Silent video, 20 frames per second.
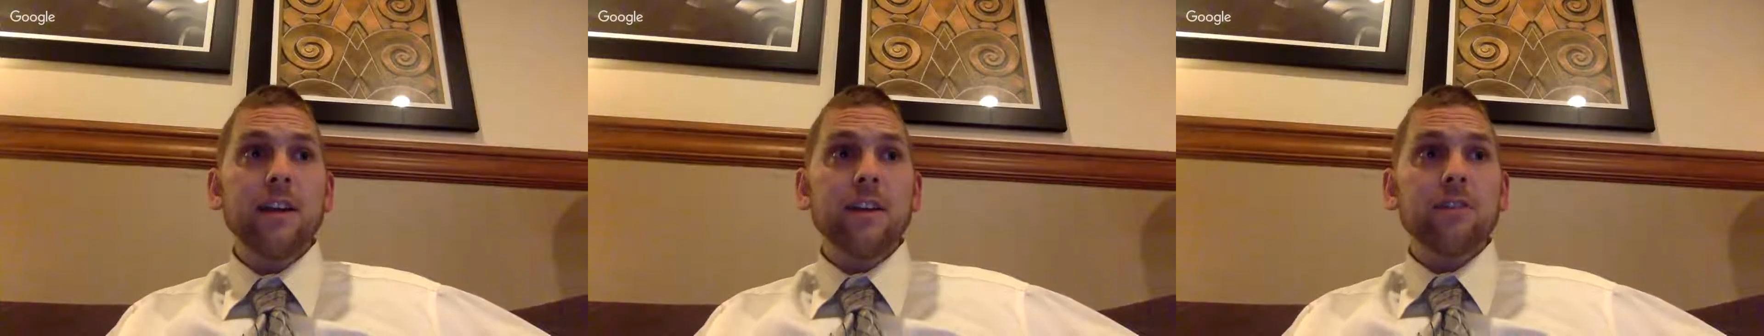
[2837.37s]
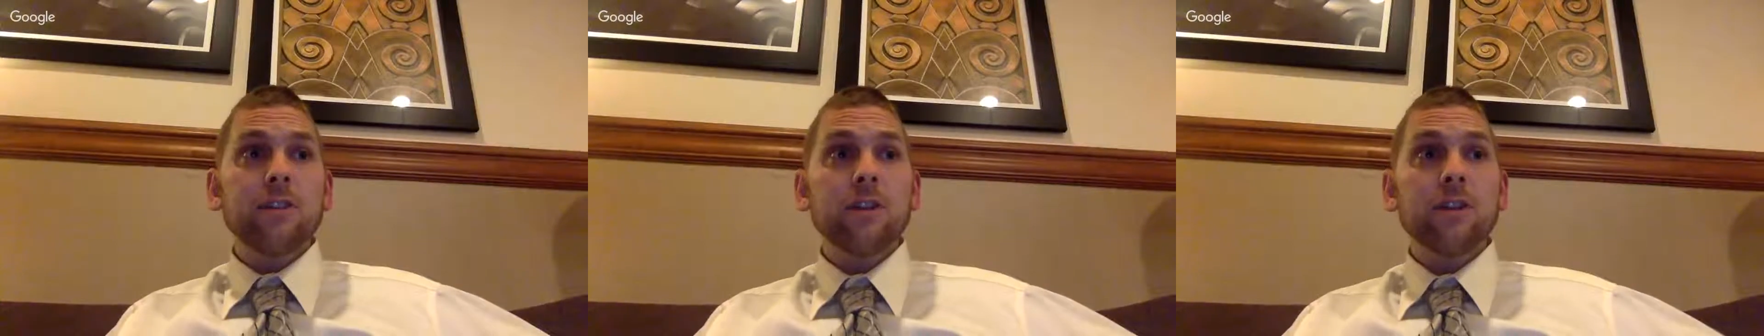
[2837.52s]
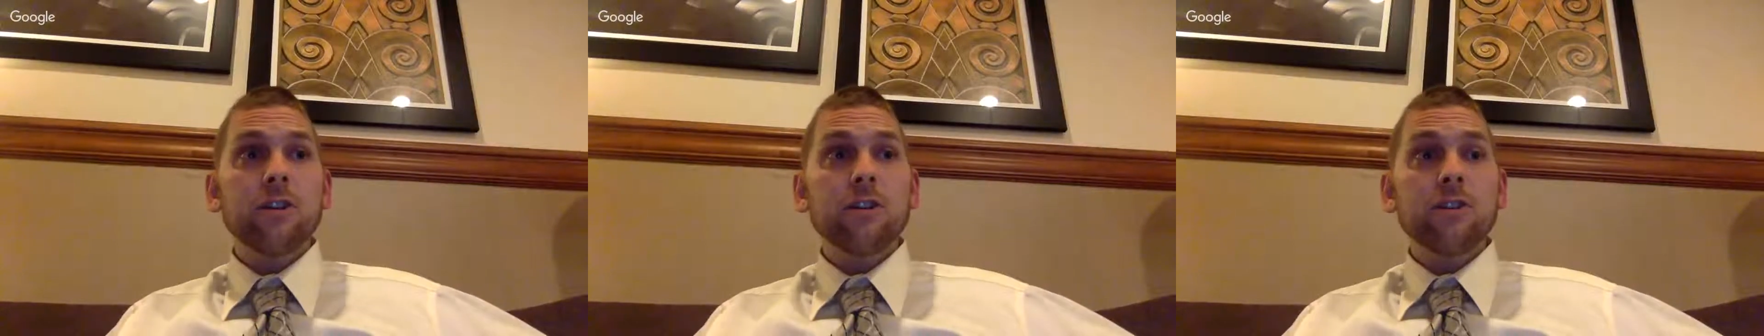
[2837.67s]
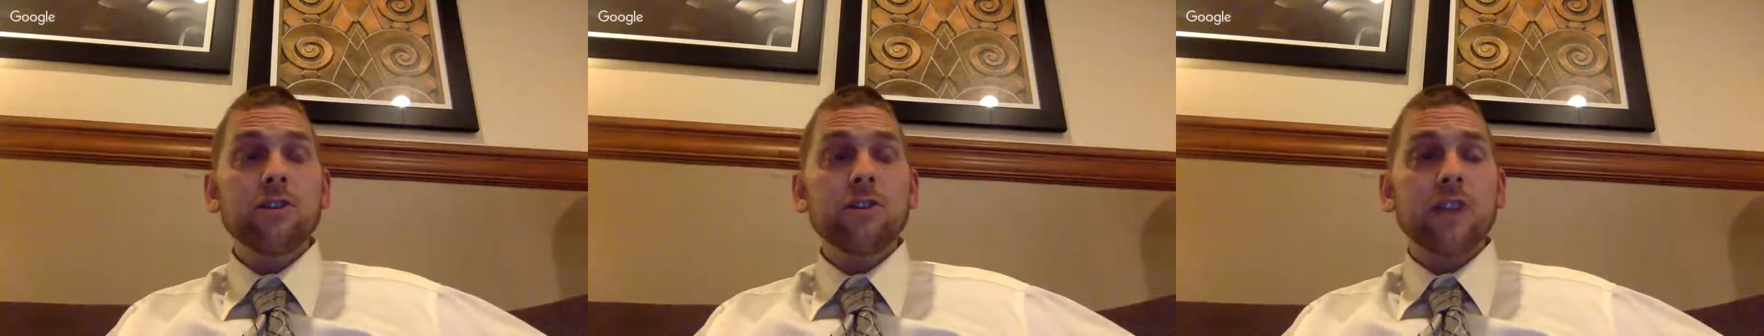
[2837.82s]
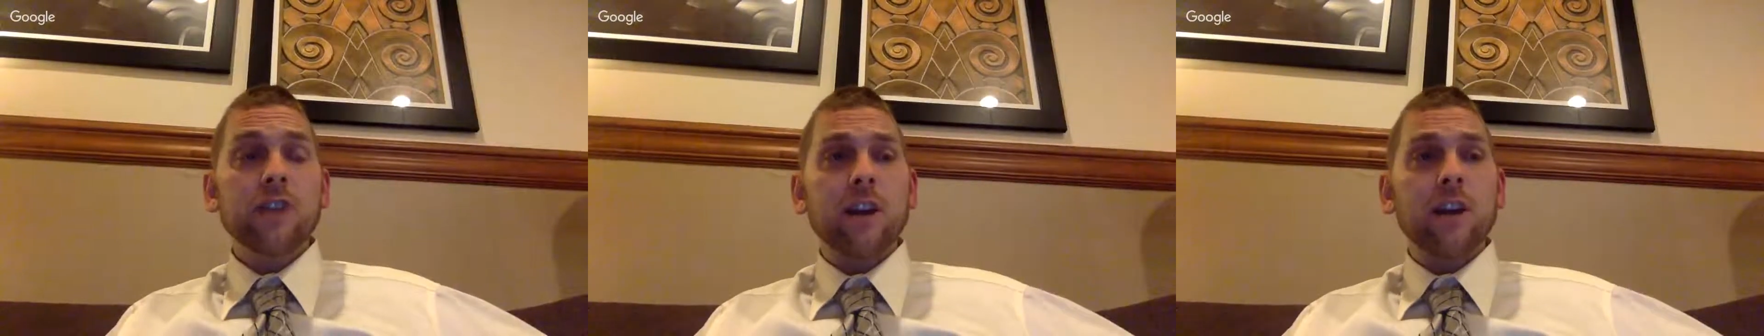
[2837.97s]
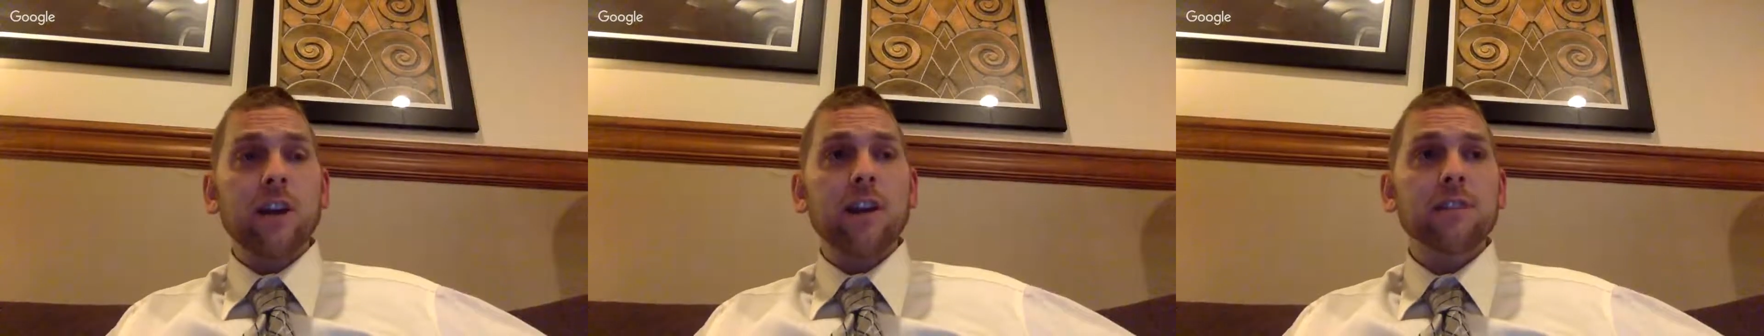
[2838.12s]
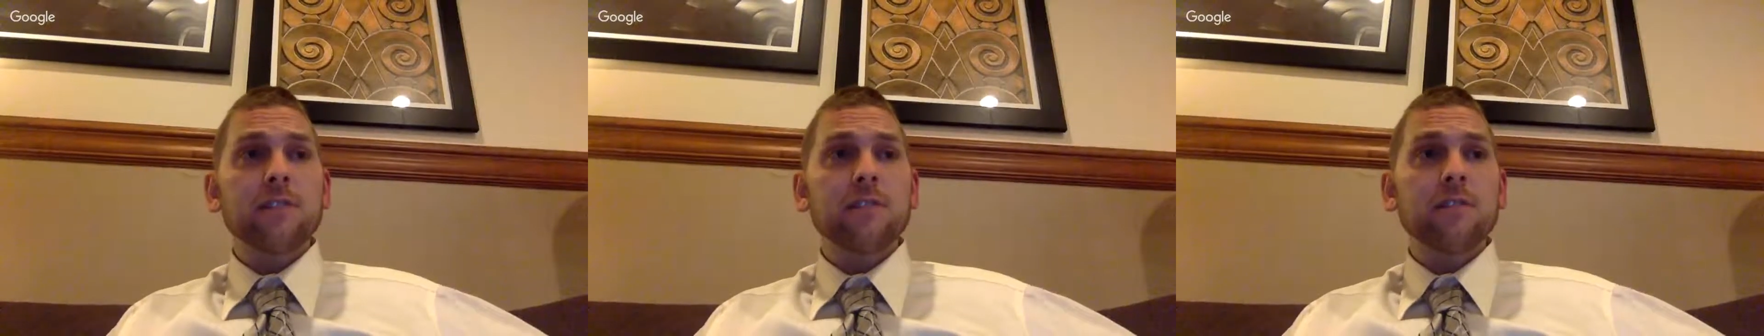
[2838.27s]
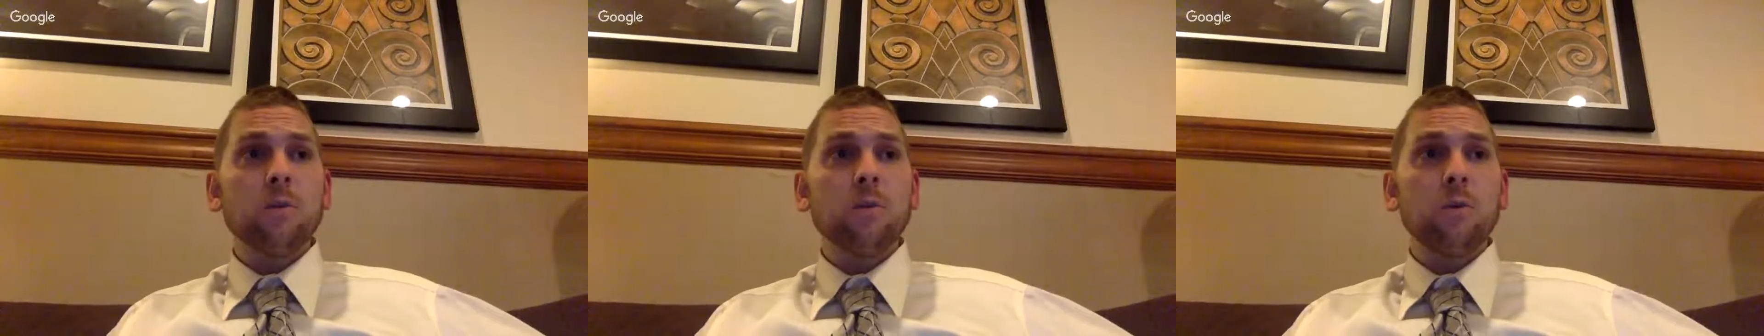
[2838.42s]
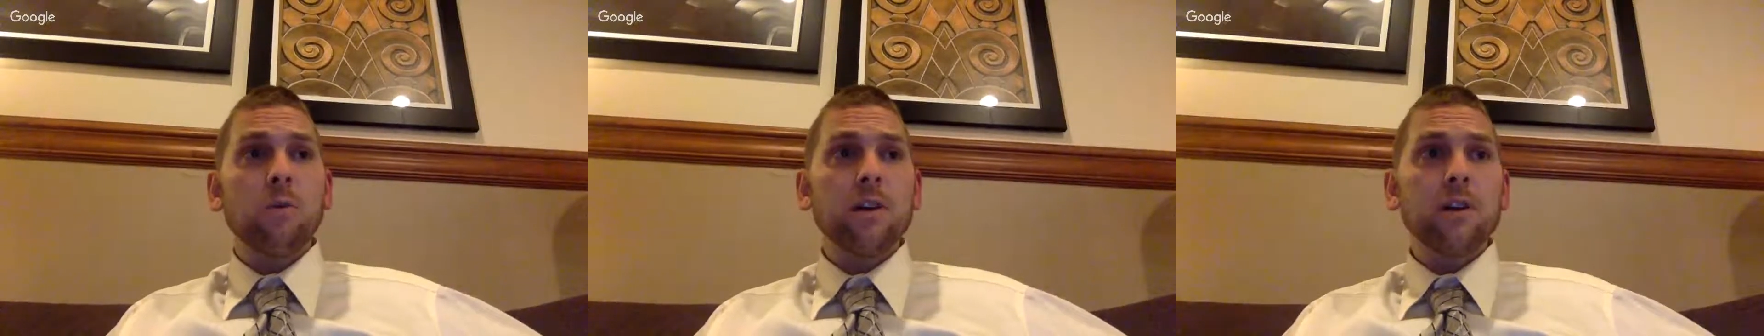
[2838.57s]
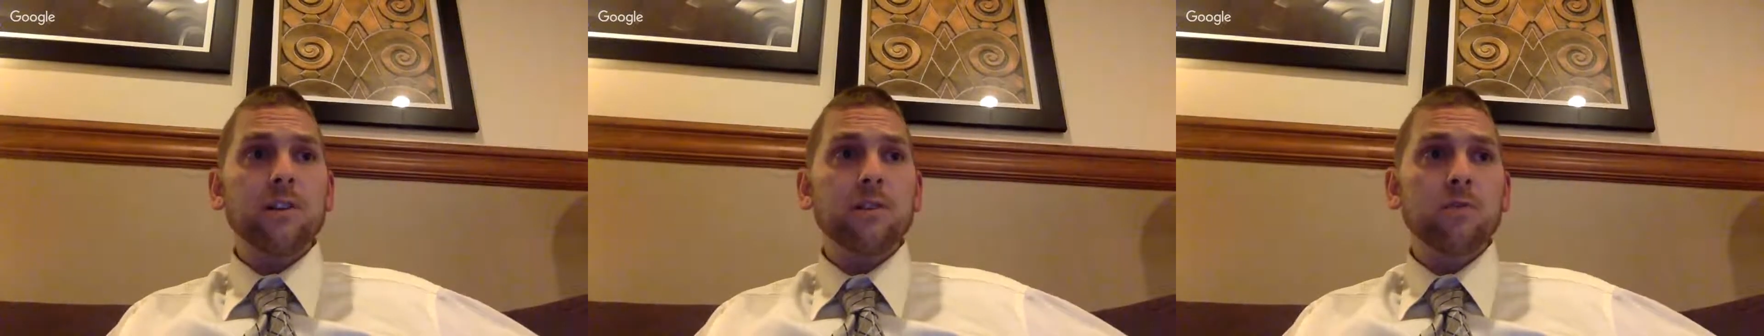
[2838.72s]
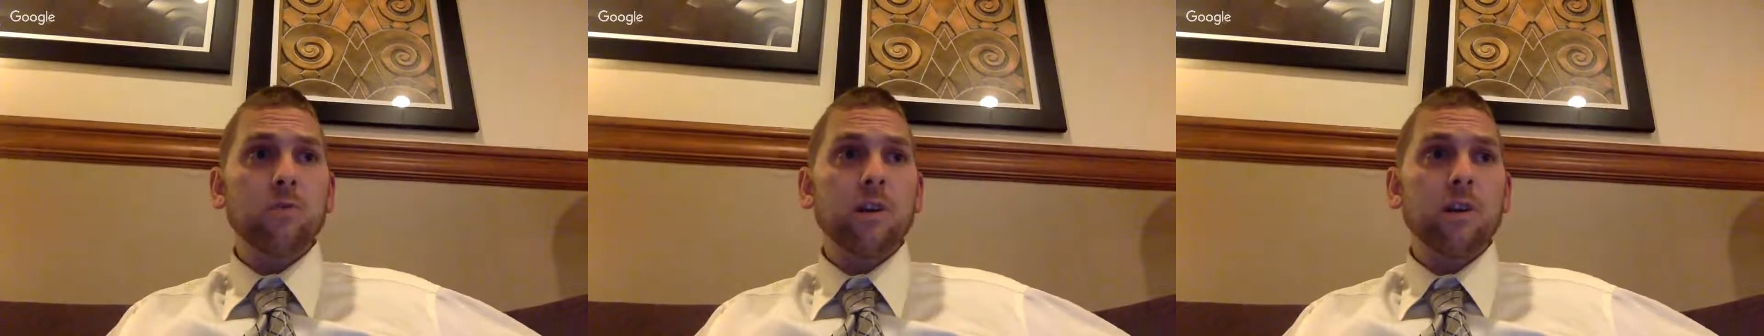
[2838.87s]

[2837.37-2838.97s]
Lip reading: the good charities are the ones